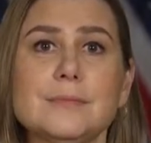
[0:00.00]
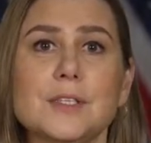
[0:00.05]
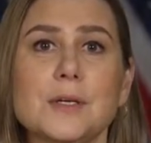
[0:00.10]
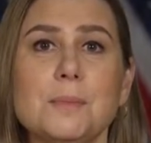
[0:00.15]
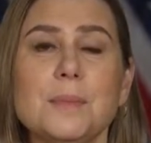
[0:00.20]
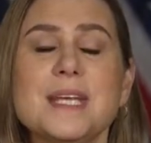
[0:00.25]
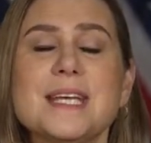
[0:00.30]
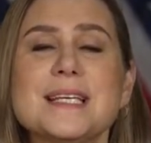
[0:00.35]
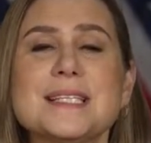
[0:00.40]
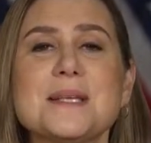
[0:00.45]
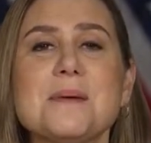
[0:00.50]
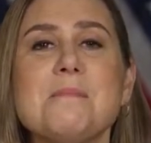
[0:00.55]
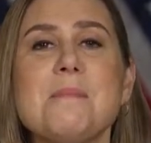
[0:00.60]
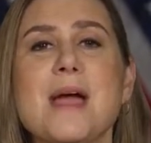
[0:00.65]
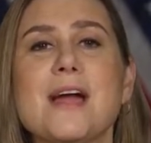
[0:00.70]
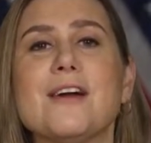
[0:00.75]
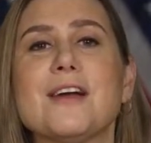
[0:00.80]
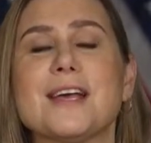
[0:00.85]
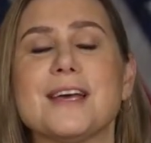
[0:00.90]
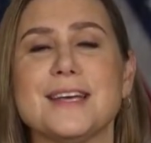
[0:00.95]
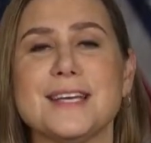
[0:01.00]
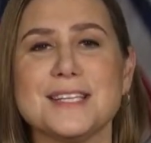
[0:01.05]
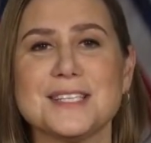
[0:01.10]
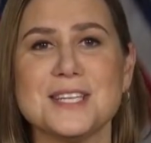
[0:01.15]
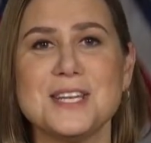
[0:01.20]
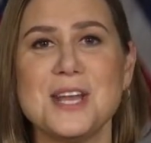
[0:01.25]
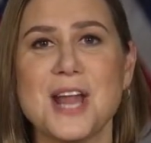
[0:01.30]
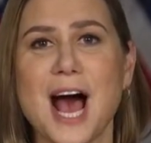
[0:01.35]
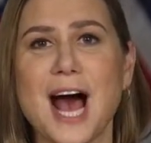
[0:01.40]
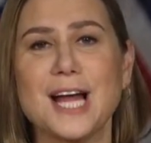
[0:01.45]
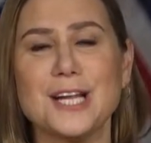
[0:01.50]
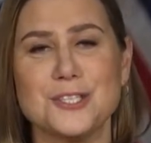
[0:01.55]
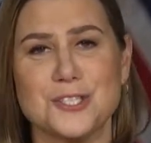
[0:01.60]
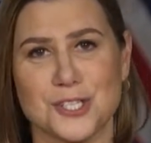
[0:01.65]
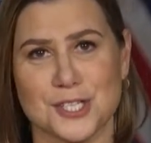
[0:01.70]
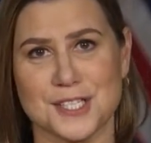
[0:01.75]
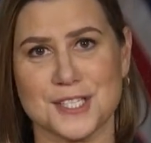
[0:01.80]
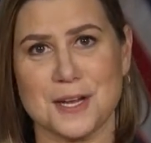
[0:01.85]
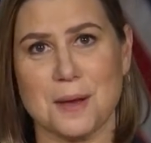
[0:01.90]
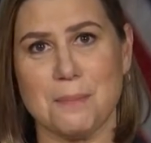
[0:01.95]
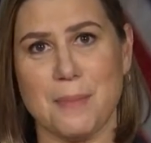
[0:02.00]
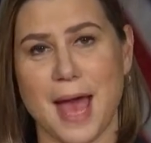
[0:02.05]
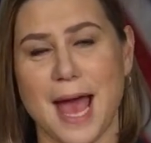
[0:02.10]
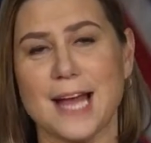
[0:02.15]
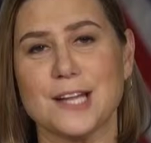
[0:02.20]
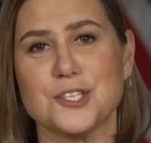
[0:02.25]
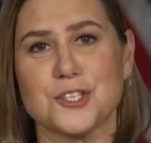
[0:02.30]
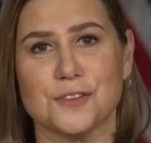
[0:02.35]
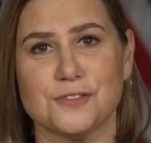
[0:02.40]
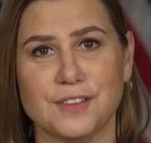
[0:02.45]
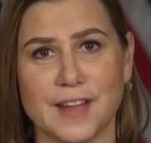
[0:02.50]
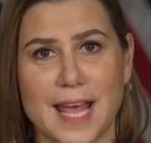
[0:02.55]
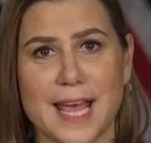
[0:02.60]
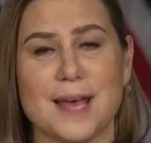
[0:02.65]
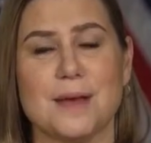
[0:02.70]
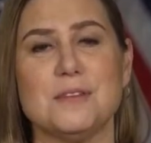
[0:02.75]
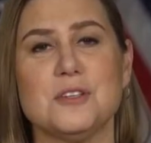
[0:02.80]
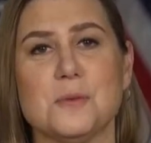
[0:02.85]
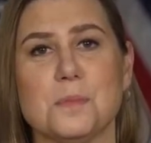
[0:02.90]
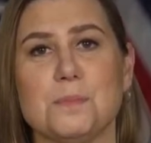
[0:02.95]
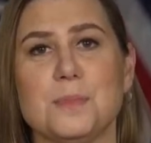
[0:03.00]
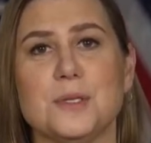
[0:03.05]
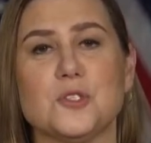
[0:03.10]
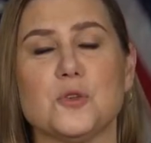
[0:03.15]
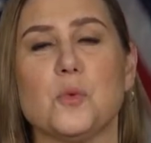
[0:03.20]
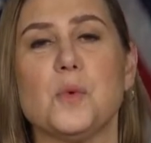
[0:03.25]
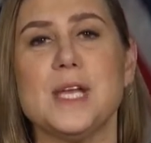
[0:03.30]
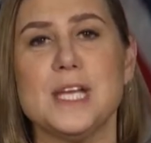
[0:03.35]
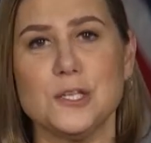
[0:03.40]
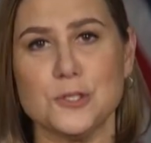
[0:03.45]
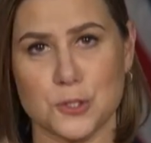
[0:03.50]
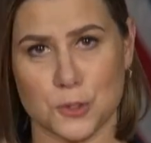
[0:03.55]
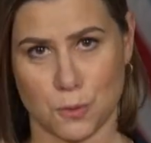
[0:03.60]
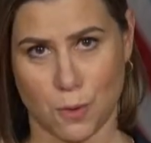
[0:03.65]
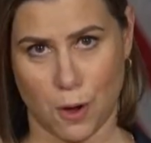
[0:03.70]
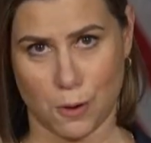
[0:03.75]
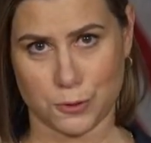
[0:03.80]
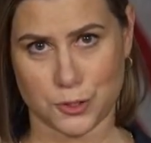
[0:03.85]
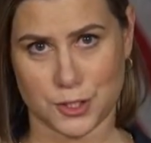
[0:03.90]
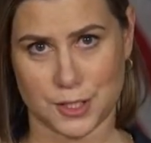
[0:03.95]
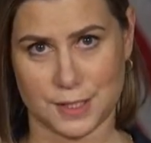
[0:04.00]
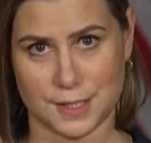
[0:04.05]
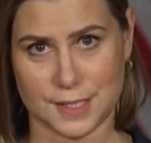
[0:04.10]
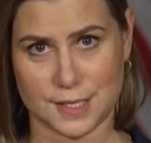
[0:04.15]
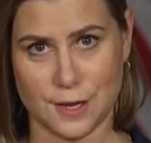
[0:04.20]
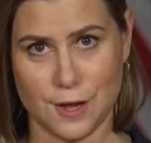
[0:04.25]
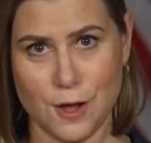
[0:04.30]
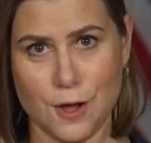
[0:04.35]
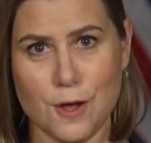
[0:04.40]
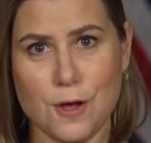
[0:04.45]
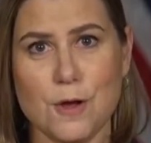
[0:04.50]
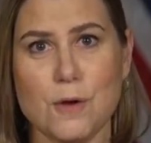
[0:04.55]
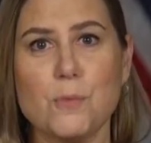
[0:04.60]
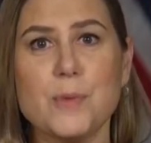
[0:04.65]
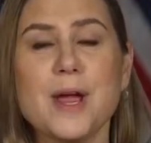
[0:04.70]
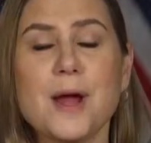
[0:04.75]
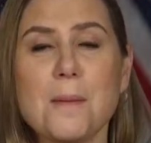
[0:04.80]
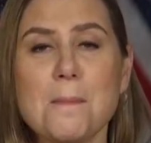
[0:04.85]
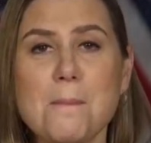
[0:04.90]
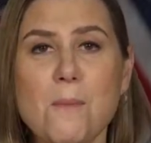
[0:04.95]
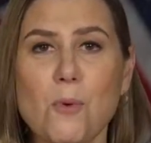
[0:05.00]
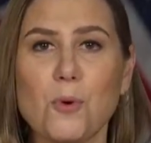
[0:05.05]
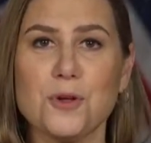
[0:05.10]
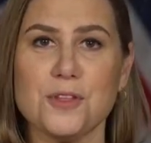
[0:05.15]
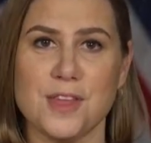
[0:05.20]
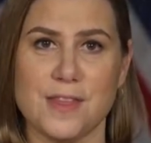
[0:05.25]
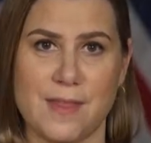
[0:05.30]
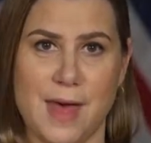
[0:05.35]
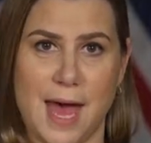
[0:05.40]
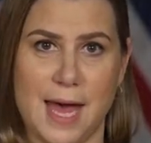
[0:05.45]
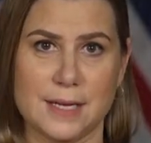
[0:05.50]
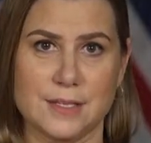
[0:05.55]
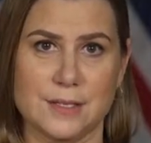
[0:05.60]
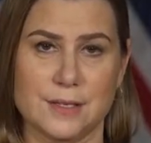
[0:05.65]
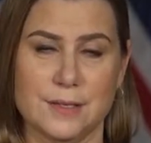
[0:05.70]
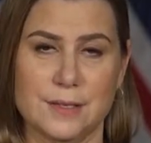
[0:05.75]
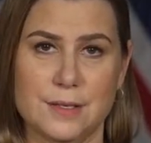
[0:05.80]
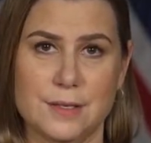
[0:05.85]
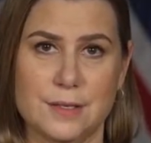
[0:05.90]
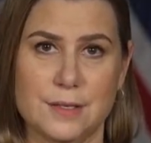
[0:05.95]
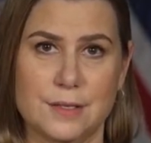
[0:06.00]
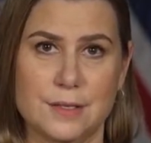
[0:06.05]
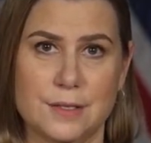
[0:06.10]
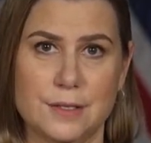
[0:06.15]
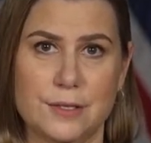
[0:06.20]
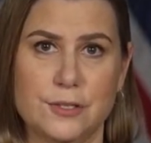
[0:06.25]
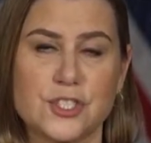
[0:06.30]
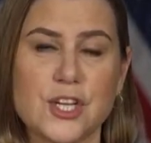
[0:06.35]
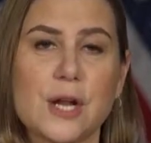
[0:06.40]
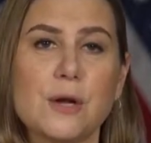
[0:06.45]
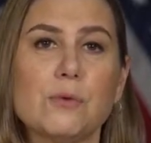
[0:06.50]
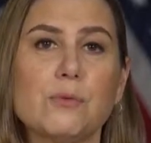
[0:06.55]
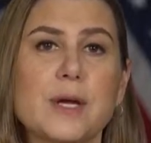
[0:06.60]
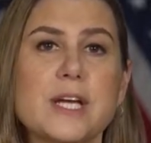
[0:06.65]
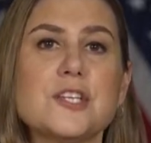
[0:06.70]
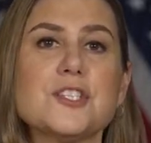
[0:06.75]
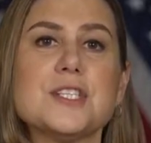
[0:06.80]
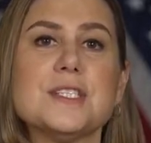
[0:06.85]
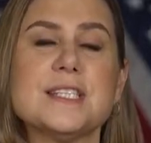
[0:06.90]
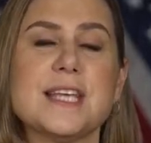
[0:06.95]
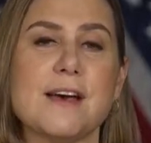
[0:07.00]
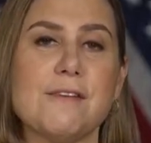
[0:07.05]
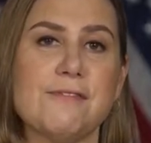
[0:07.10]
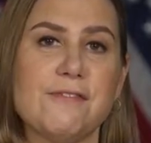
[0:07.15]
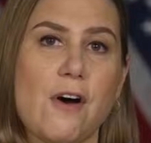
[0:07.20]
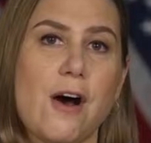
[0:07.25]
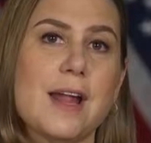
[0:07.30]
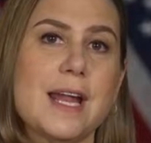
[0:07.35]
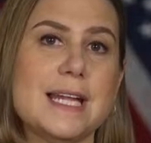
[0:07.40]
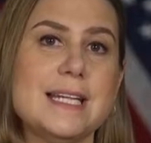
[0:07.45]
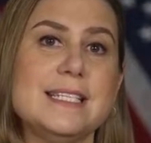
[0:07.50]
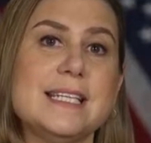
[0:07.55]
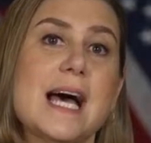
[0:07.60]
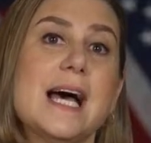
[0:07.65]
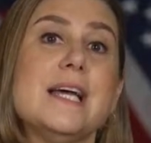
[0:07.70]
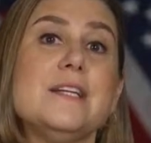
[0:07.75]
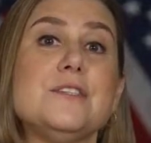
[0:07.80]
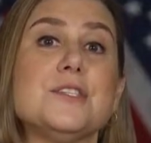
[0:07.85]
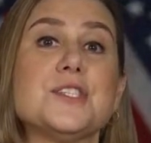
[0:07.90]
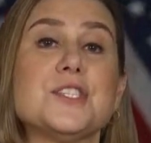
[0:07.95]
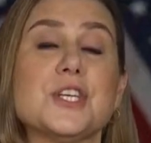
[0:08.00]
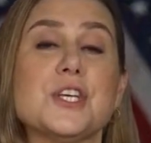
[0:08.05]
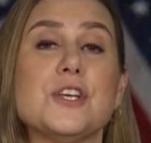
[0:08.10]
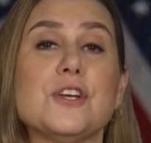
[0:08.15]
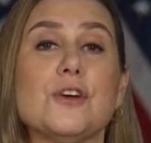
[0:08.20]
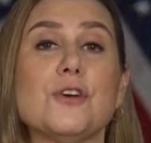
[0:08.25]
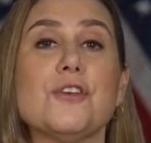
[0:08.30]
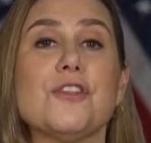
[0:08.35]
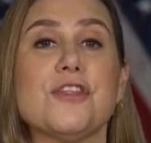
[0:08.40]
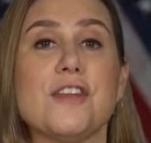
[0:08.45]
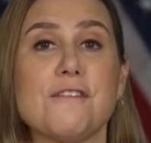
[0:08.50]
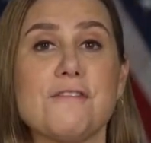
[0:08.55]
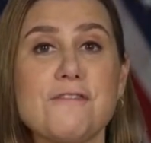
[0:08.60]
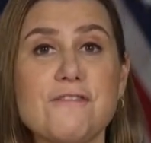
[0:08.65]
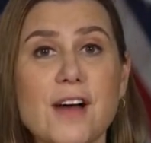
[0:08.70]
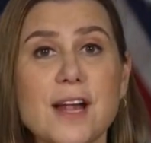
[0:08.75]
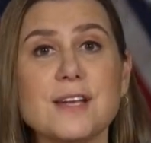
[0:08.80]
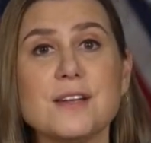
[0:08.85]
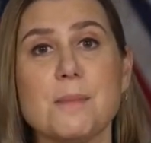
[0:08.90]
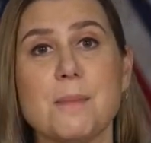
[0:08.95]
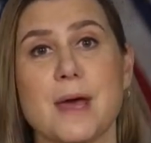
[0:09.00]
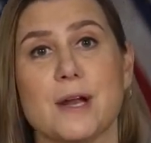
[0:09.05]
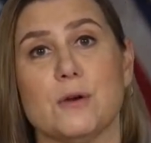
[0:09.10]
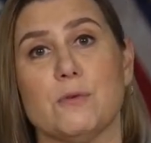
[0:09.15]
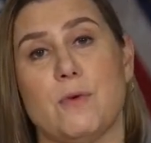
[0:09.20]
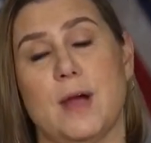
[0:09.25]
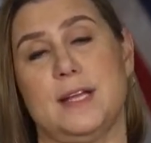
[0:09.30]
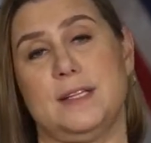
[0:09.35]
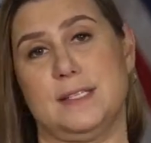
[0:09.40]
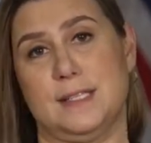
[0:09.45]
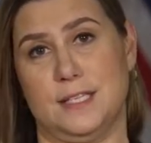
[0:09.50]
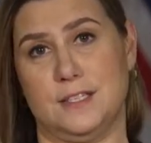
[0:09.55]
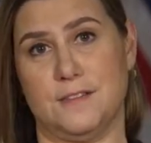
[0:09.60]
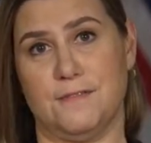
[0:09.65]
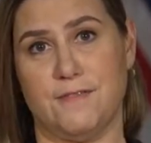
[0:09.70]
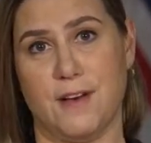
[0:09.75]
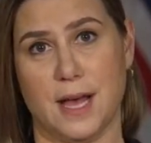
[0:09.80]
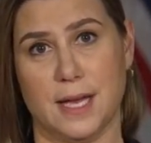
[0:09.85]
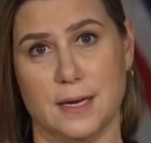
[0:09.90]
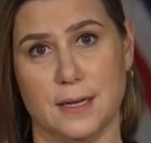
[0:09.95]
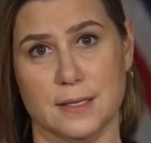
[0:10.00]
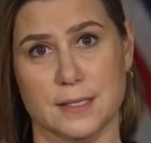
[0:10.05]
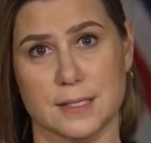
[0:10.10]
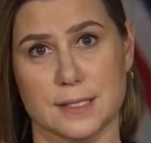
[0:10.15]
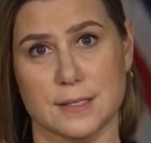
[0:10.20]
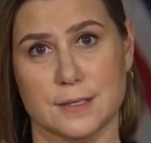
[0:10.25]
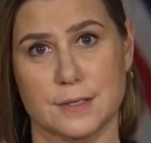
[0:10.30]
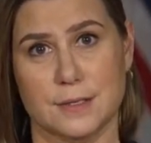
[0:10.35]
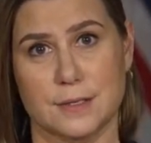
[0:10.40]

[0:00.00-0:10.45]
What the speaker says: Because America is not just a patch of land between two oceans. We are more than that. Generations have fought and died to secure the fundamental rights that define us.